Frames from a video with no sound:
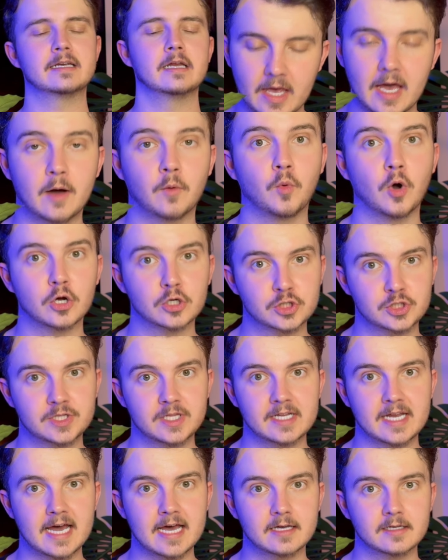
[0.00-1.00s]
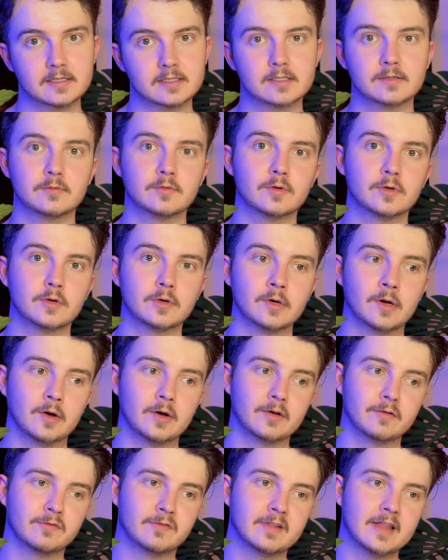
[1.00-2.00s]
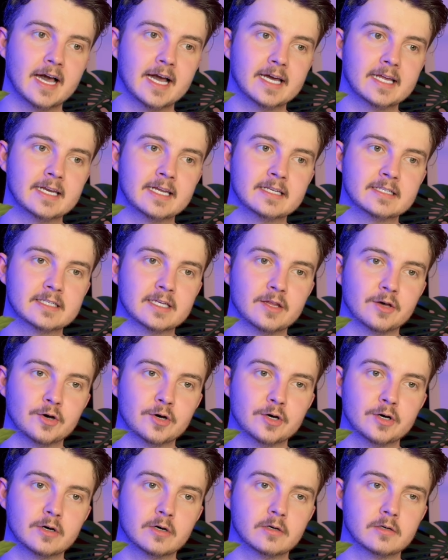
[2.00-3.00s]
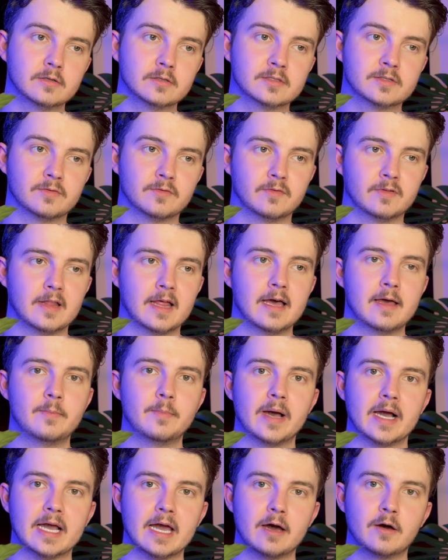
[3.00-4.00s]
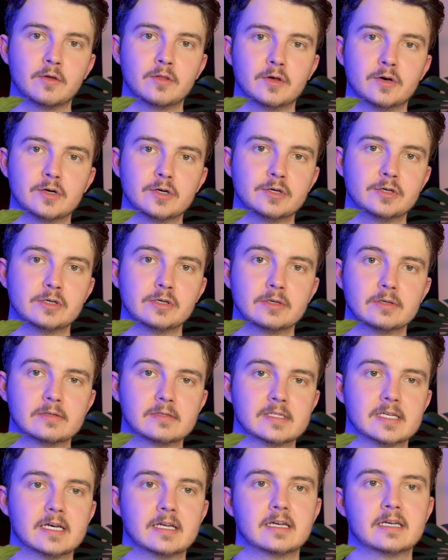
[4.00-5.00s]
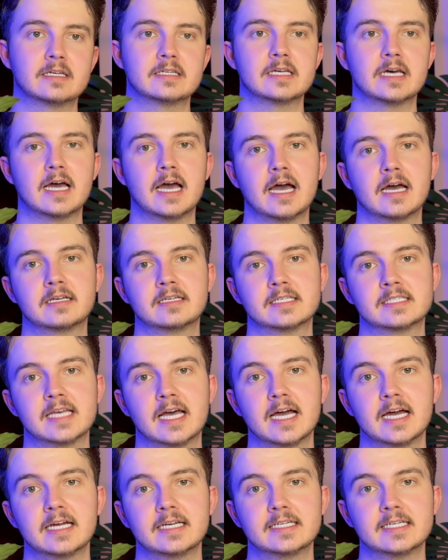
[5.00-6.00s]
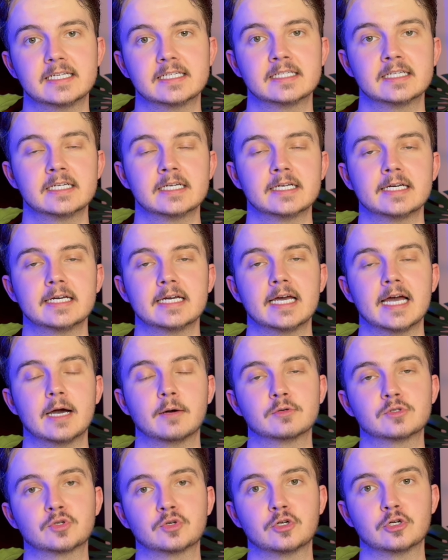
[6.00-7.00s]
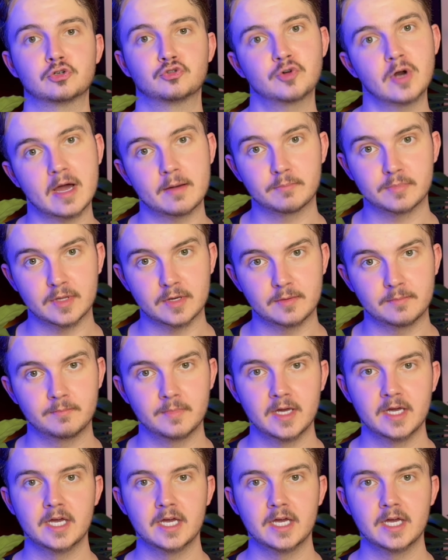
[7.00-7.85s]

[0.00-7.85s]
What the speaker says: I watched the gnats going flying into the holes, flying back out of the holes, and I decided I was going to trap them.